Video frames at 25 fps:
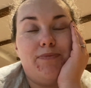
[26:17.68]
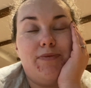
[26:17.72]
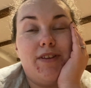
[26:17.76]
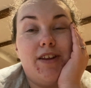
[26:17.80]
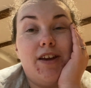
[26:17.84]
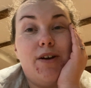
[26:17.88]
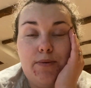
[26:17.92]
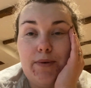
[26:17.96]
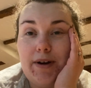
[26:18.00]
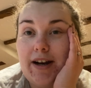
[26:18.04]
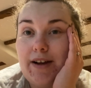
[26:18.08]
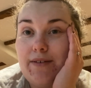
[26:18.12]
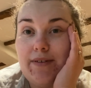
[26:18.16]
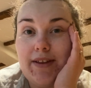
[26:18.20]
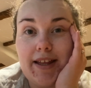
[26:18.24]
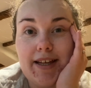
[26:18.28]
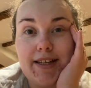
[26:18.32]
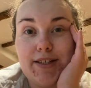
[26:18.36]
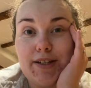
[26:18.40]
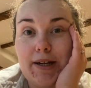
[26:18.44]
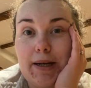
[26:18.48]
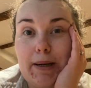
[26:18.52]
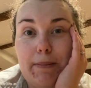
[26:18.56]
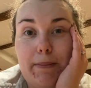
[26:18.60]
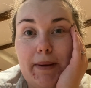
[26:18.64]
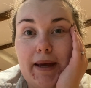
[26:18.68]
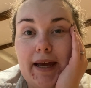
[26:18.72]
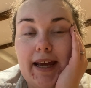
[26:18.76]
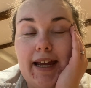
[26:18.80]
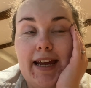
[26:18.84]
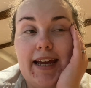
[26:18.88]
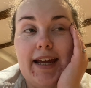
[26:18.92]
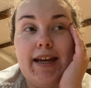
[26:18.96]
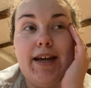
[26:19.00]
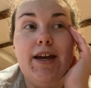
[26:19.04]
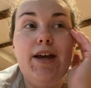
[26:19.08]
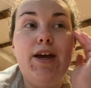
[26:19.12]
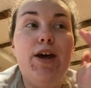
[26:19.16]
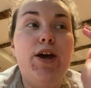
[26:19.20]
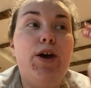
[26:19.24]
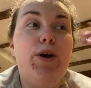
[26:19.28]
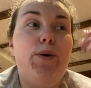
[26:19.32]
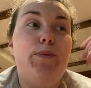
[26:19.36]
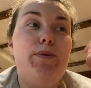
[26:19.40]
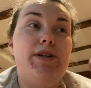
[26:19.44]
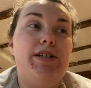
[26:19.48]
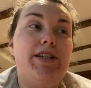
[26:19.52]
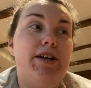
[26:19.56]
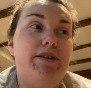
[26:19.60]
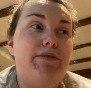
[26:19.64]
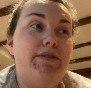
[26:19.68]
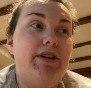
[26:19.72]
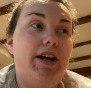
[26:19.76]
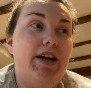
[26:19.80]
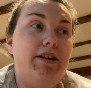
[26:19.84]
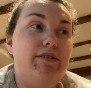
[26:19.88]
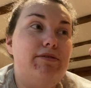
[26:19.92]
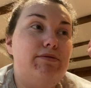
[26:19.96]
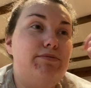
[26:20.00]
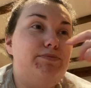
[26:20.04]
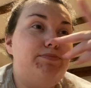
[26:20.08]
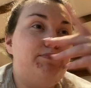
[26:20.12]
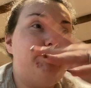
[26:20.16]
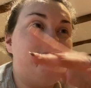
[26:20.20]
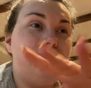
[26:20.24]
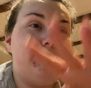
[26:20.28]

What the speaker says: whenever that's going to be. We don't know